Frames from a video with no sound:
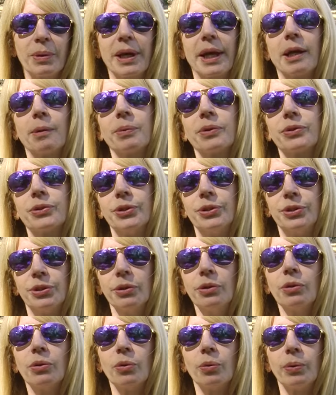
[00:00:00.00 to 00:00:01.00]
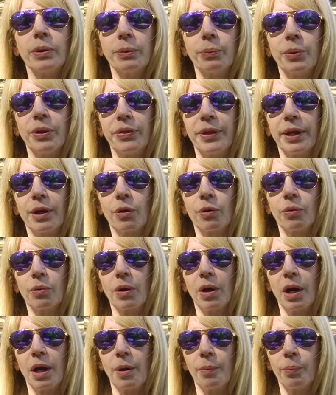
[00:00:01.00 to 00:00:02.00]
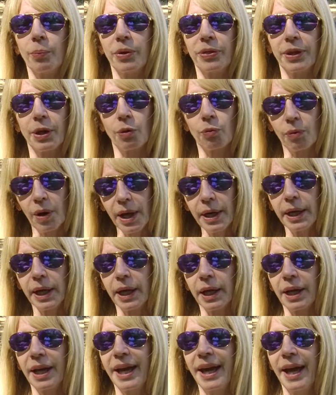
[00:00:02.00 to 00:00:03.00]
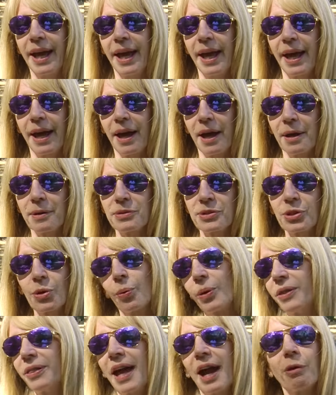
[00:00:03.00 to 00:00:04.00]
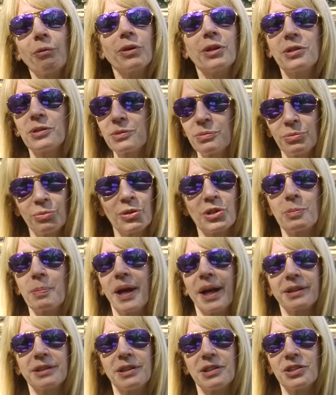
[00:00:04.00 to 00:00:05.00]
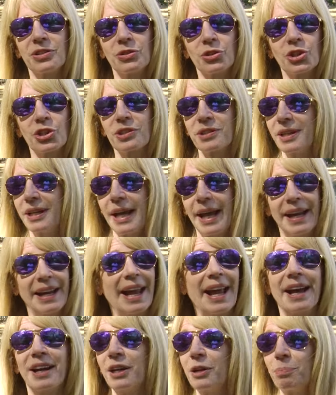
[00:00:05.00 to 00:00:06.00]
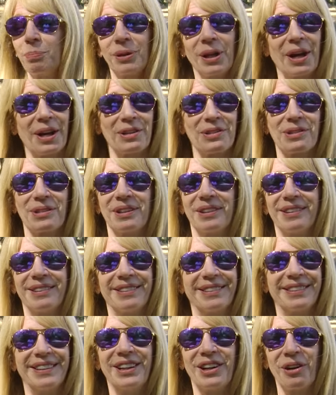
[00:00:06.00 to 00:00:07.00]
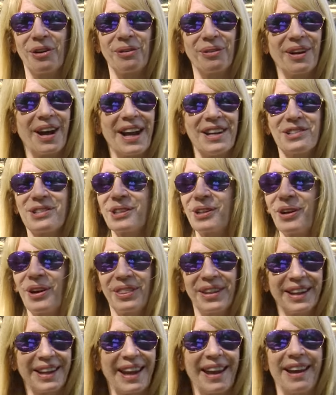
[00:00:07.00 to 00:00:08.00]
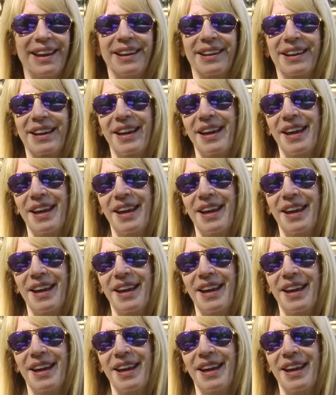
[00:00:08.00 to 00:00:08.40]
been able to do with their running. So in that respect, it's just an added plus and, you know, icing on the cake.